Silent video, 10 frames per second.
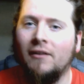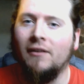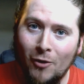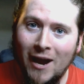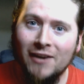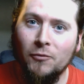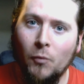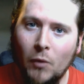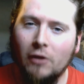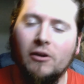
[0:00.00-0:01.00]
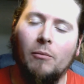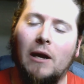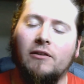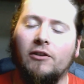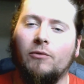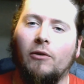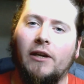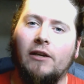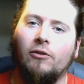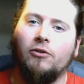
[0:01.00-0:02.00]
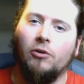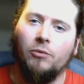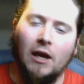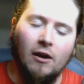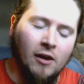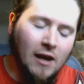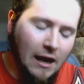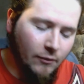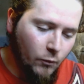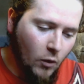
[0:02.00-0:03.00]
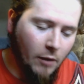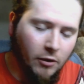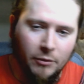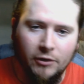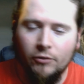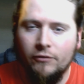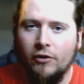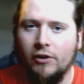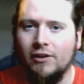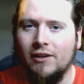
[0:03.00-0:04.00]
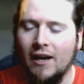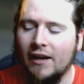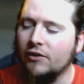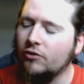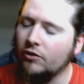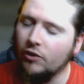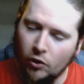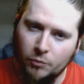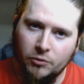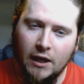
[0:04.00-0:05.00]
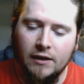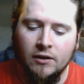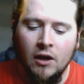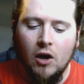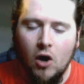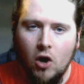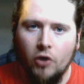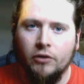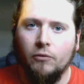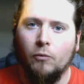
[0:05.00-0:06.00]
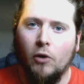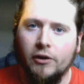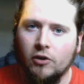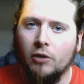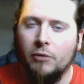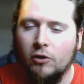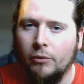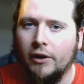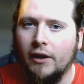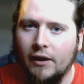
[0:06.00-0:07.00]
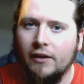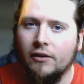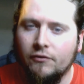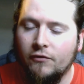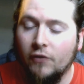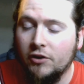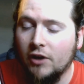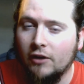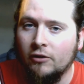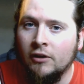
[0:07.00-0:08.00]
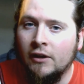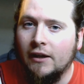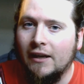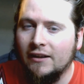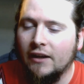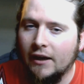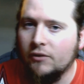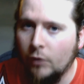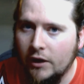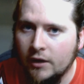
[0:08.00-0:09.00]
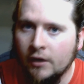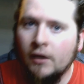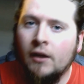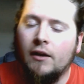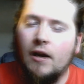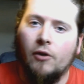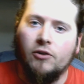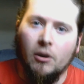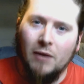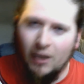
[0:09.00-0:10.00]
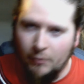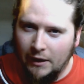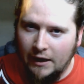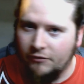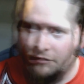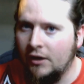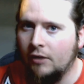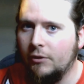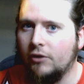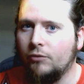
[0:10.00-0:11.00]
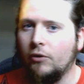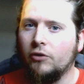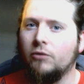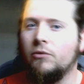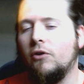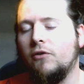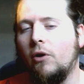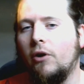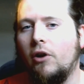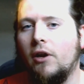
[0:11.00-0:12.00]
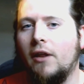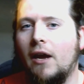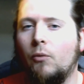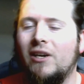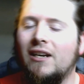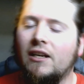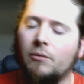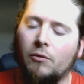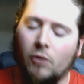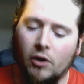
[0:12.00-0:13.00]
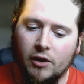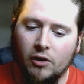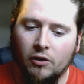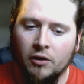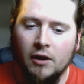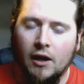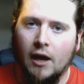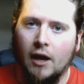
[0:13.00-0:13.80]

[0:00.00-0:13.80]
Hello and welcome back to the Squirrel Heat YouTube channel, and what I'm going to be doing for you today is just an update on what is going to be coming in the for the channel in the next week. Now it's going to be a little bit iffy because we've got some stuff going on that we need to be working on